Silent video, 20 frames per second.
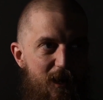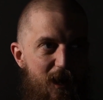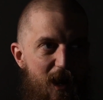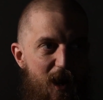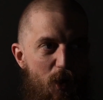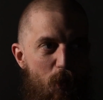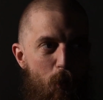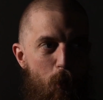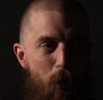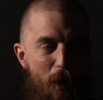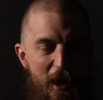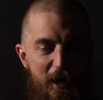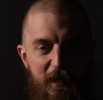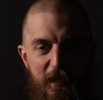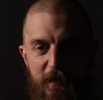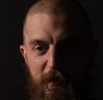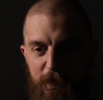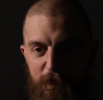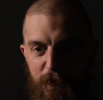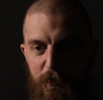
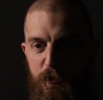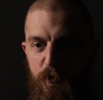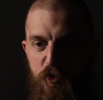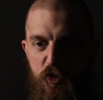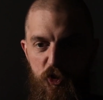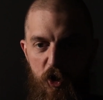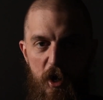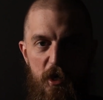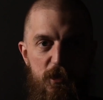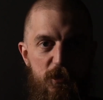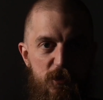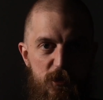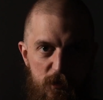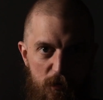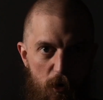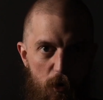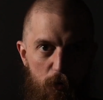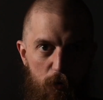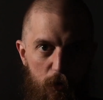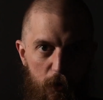wading through shite
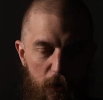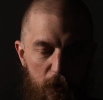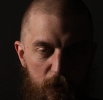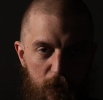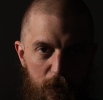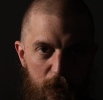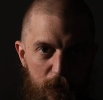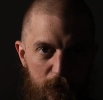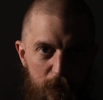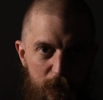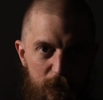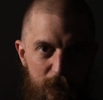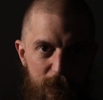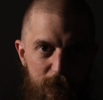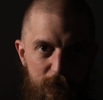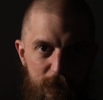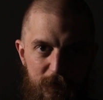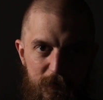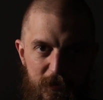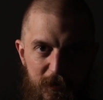slog
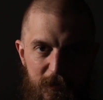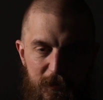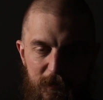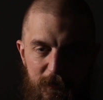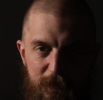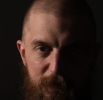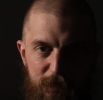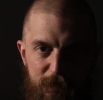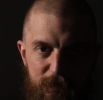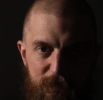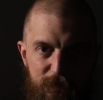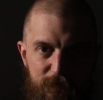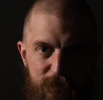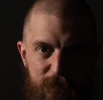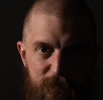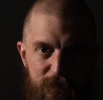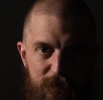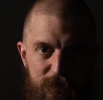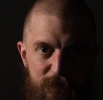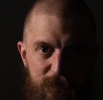to
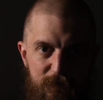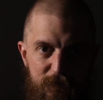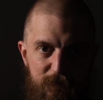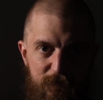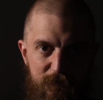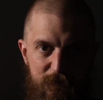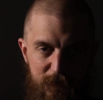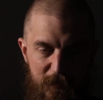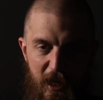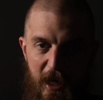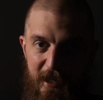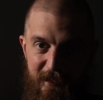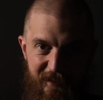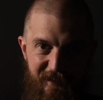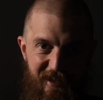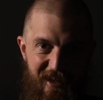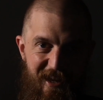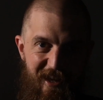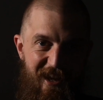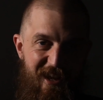get
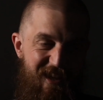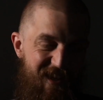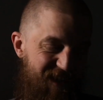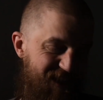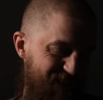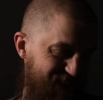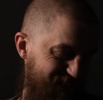there.